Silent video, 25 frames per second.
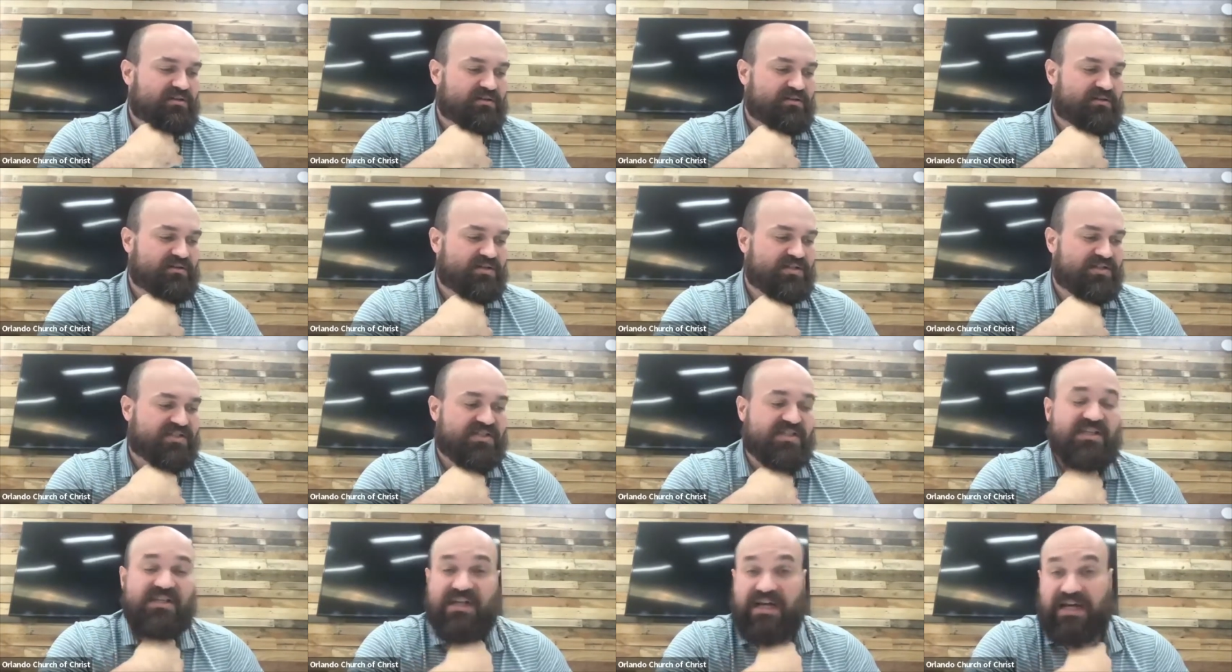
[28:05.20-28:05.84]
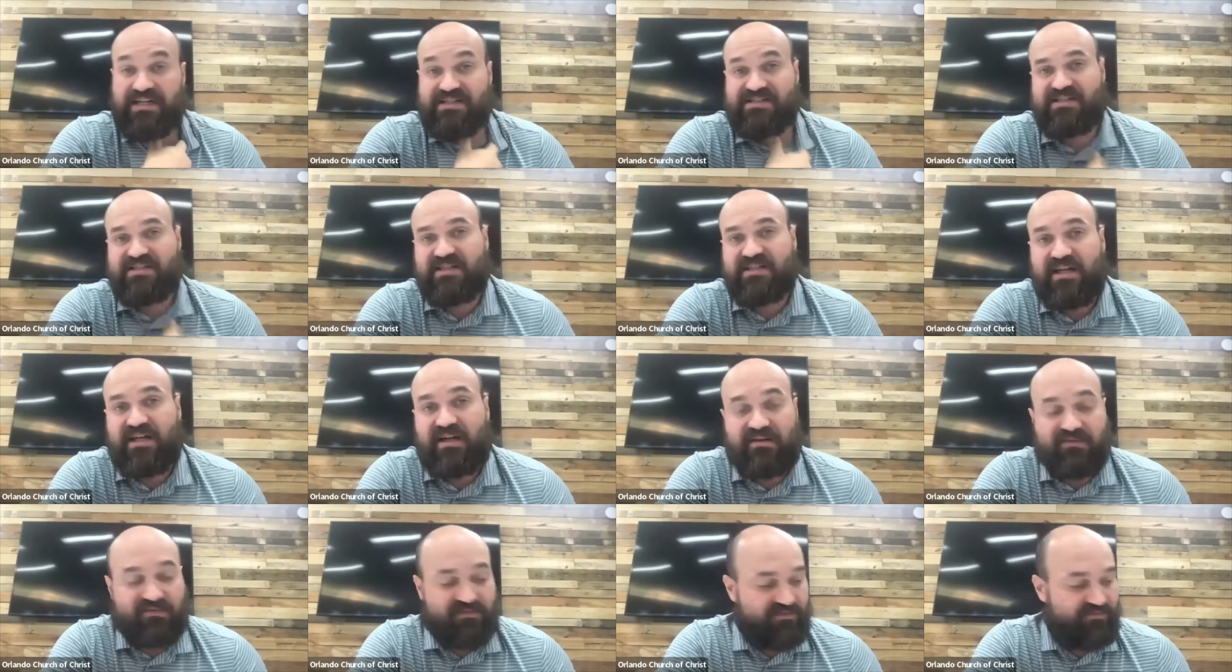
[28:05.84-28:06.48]
to see God's
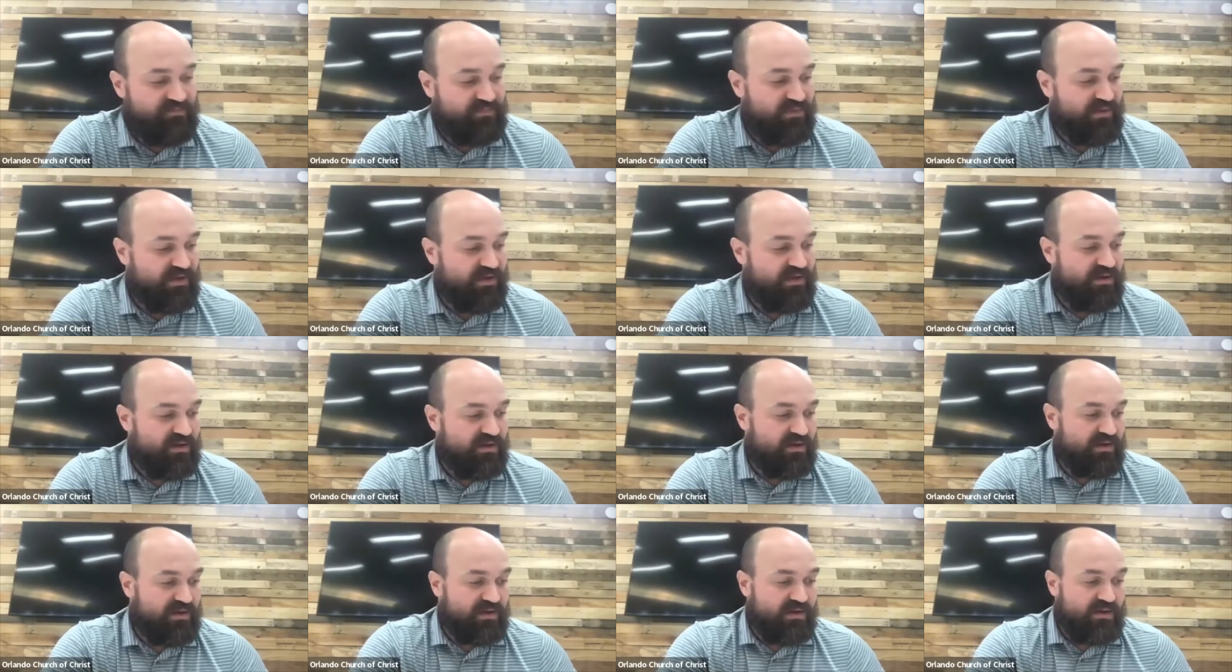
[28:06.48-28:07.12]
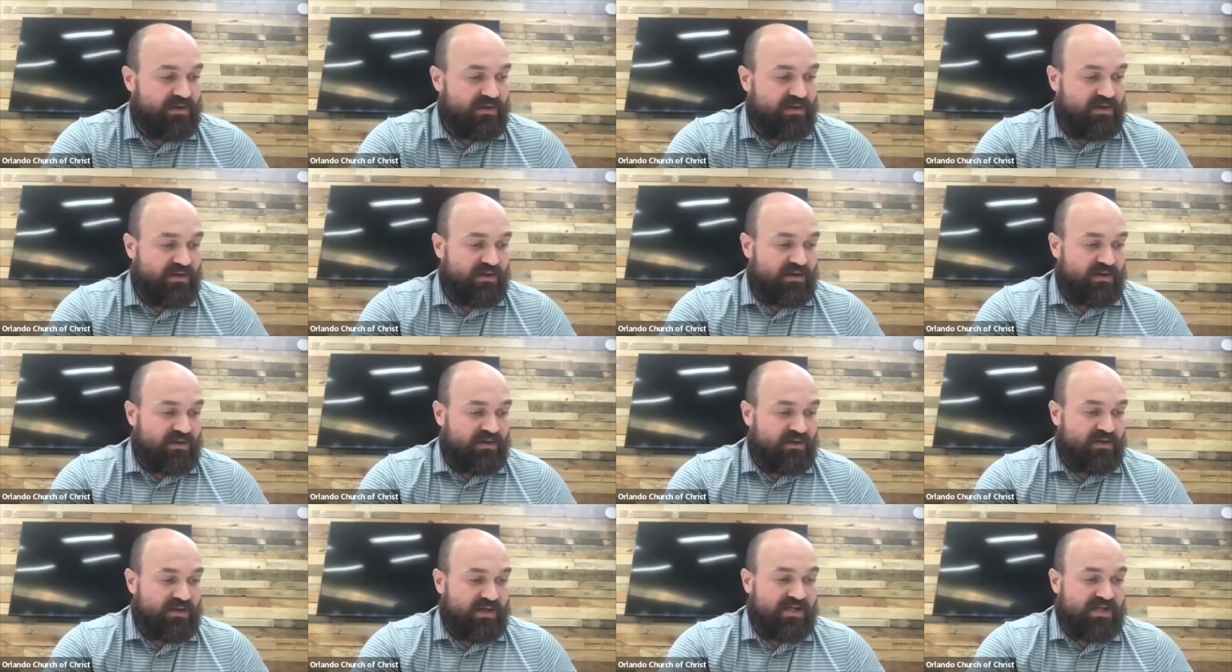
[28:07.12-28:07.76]
love.
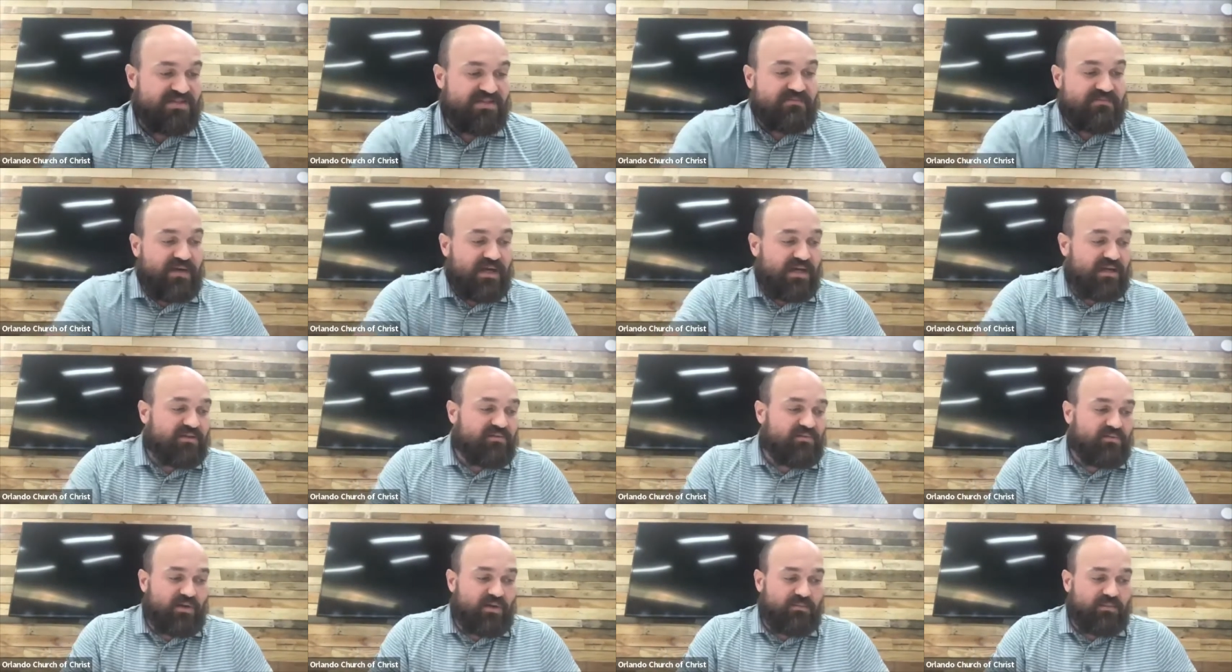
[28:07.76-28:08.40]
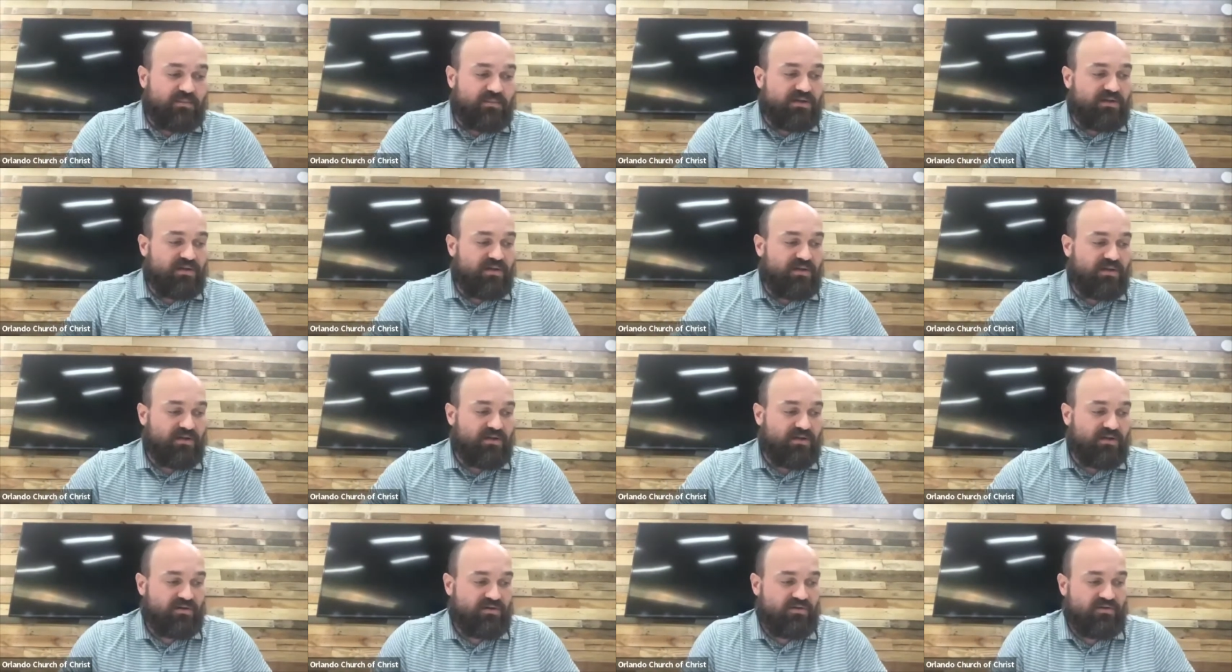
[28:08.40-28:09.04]
As men and women
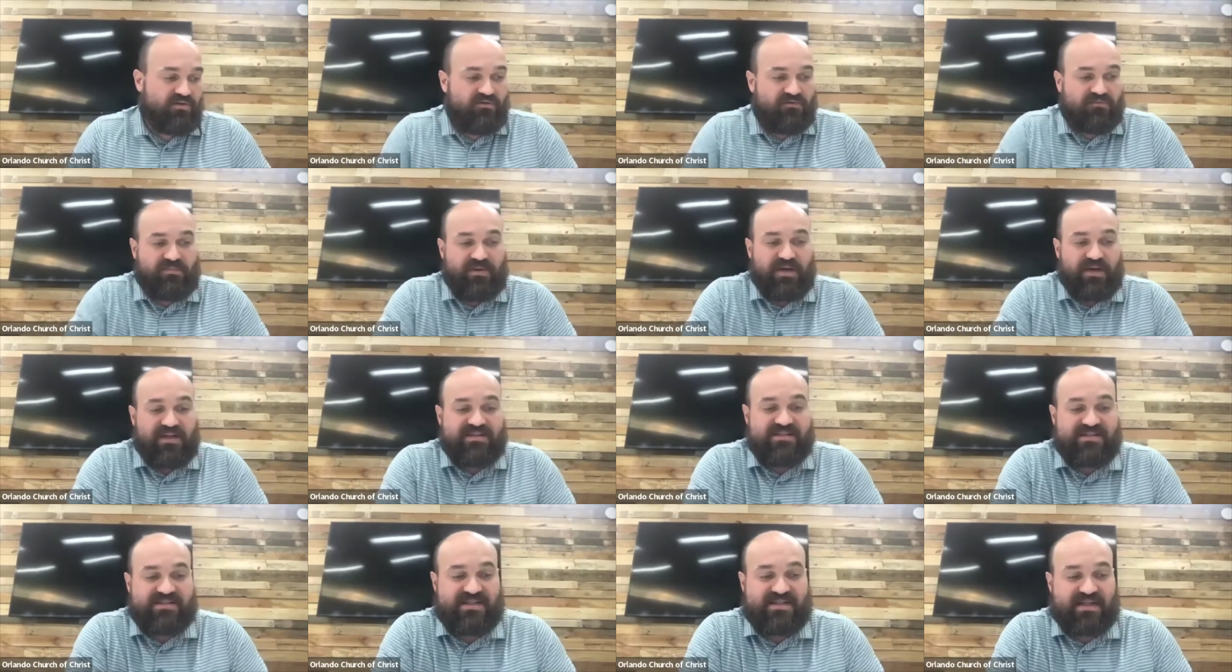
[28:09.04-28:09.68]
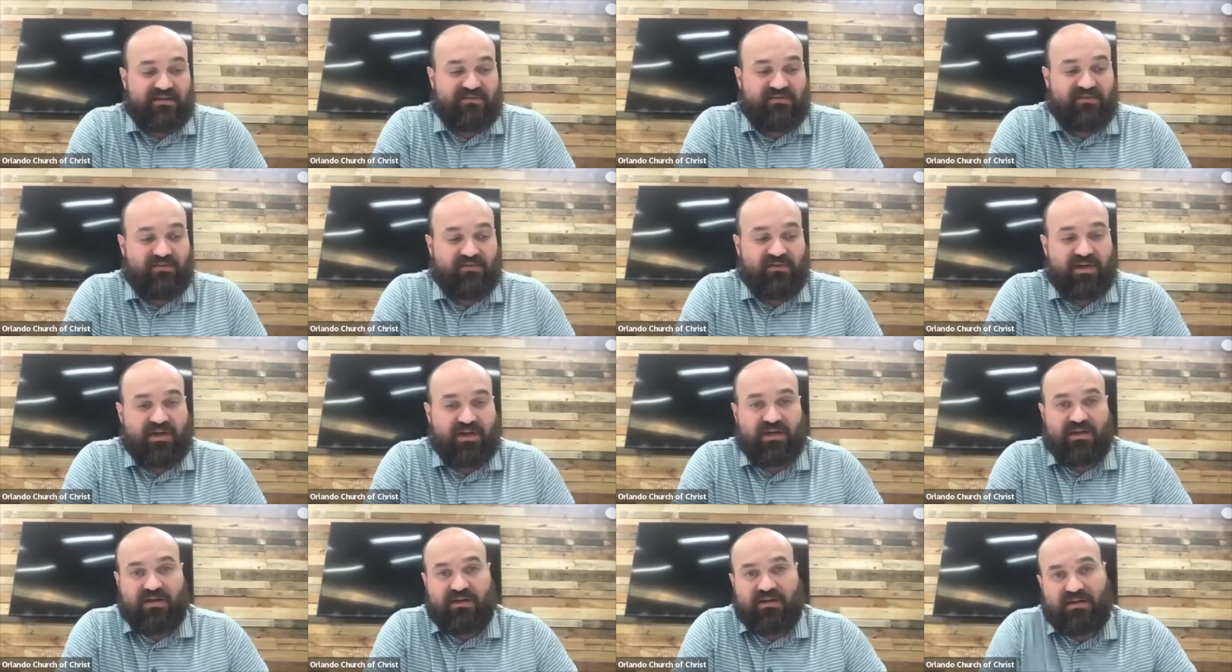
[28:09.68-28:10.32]
who've been set
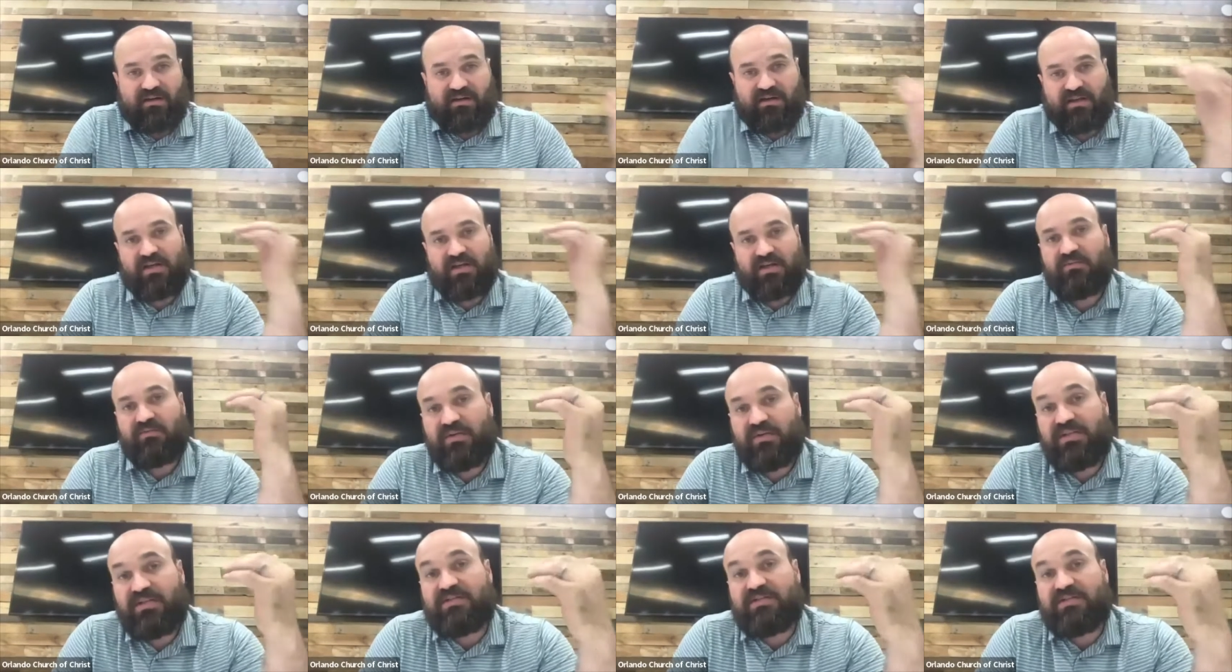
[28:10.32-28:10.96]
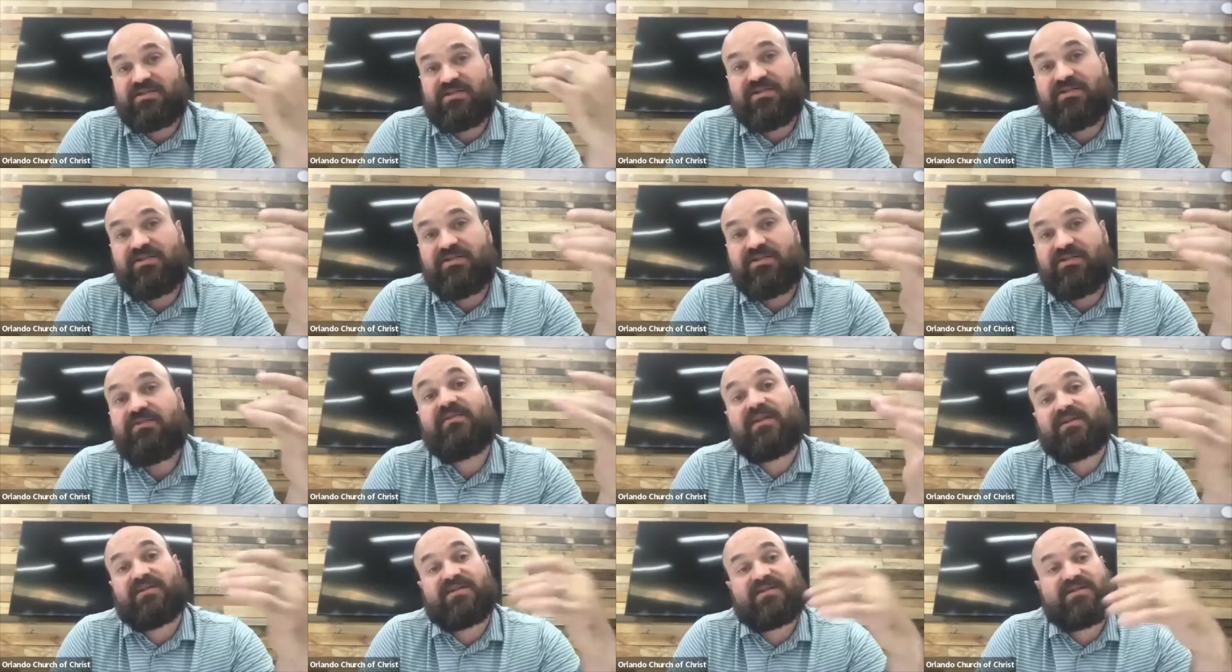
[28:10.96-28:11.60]
free, can we do
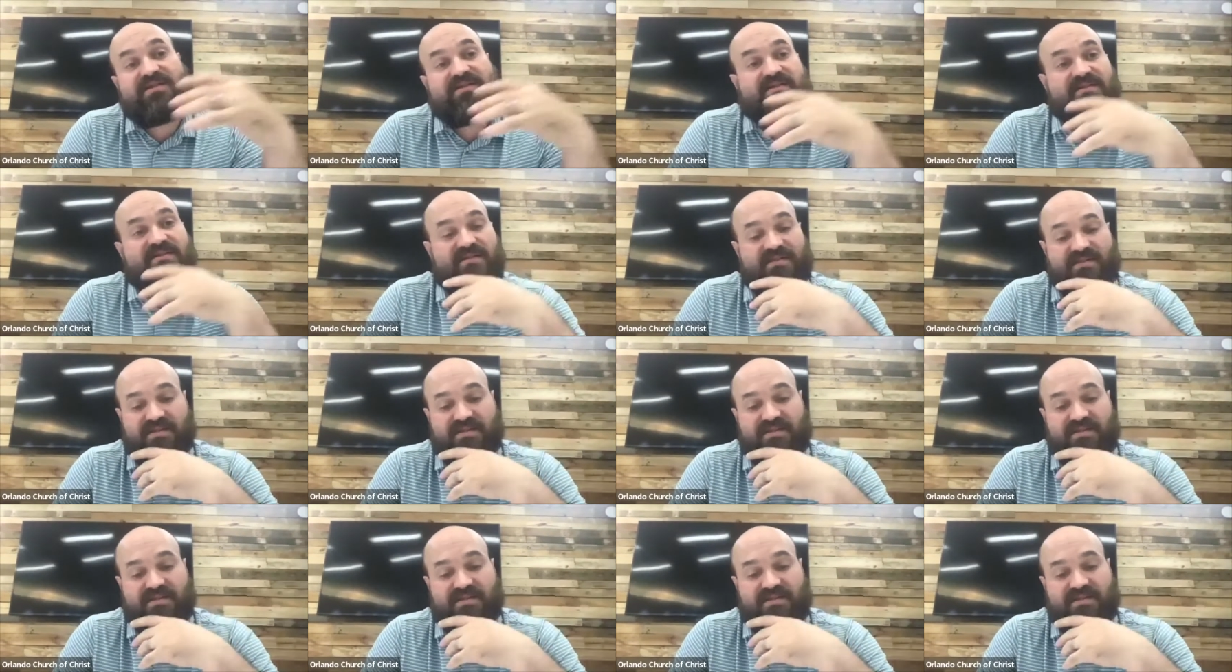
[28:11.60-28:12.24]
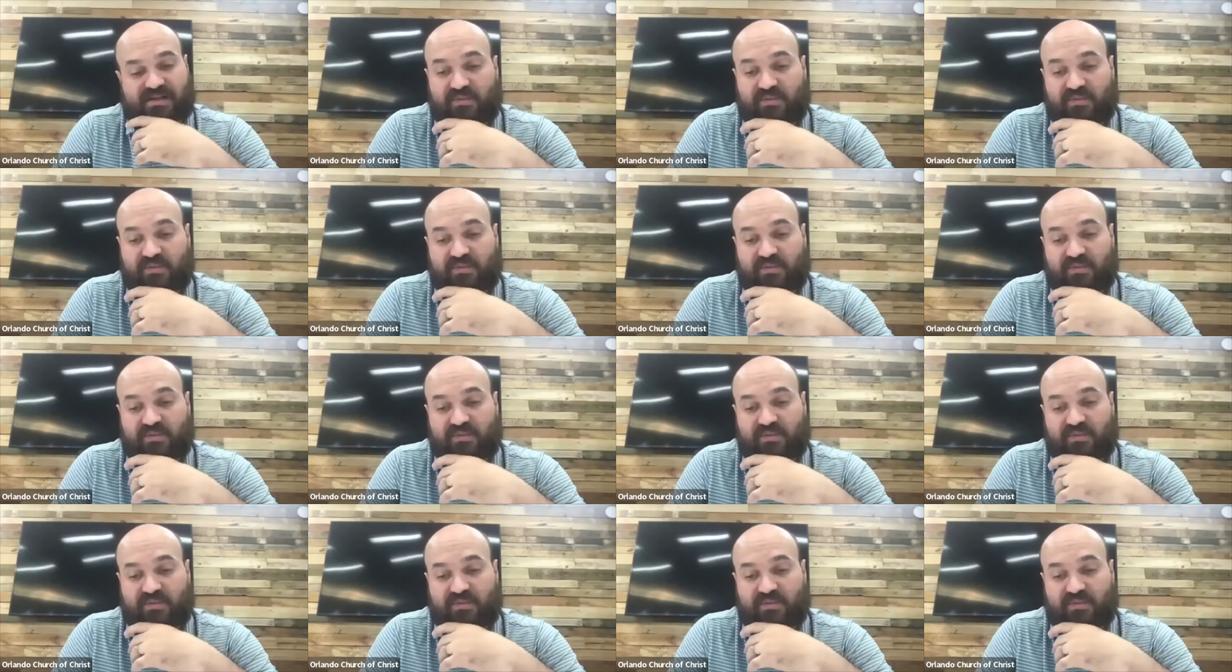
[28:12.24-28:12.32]
this?